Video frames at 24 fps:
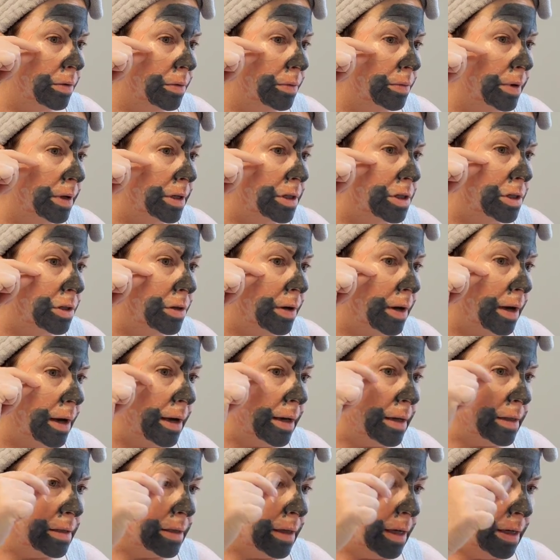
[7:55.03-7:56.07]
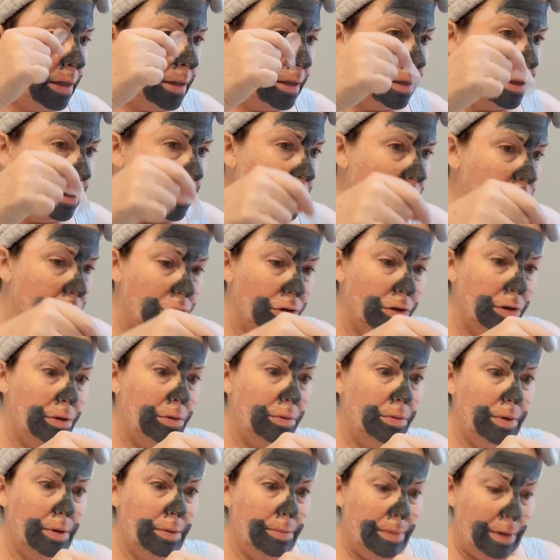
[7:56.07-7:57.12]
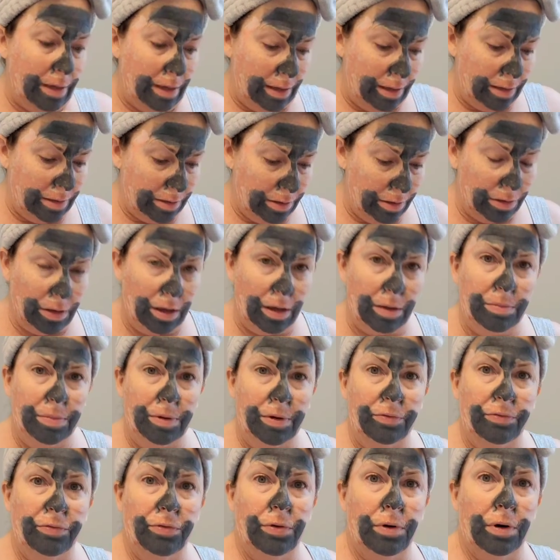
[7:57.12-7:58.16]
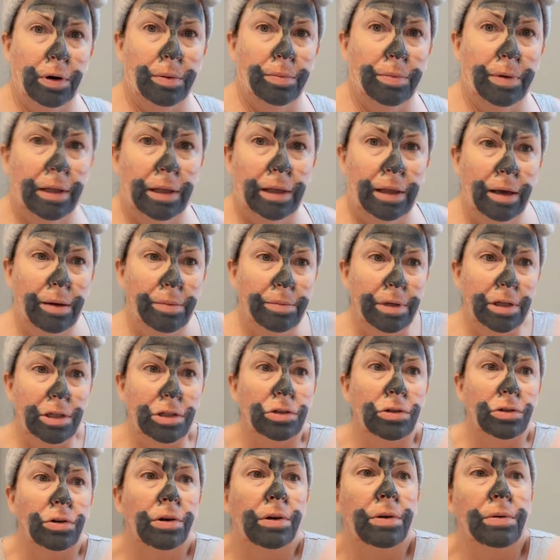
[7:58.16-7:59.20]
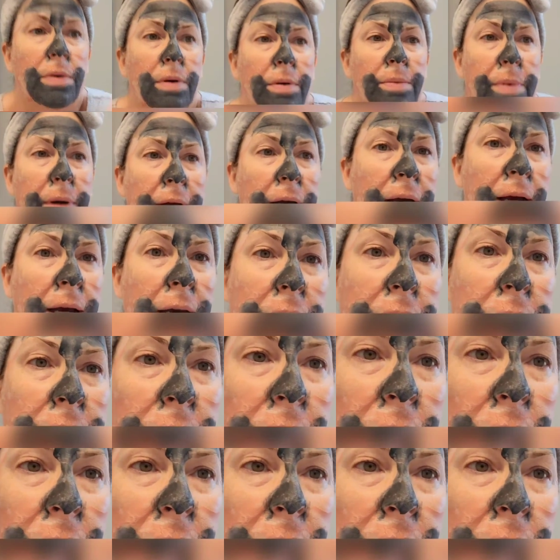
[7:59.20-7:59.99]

which, you guys, I didn't show you what my eyes look like before, but let me show you what my eyes